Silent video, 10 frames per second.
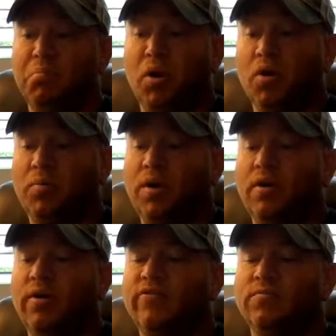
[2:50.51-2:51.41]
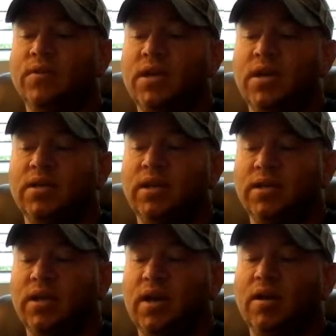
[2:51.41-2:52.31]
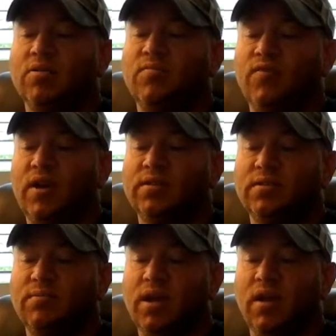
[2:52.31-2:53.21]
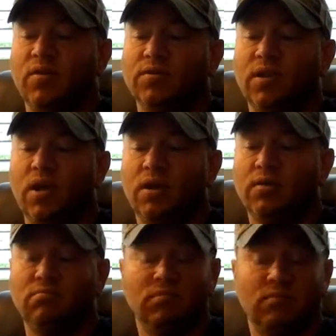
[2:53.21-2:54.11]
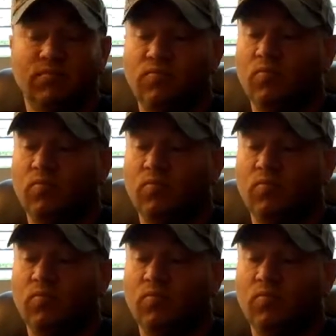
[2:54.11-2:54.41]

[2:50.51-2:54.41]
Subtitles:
I actually bought a pair of them, didn't like them, found somebody else that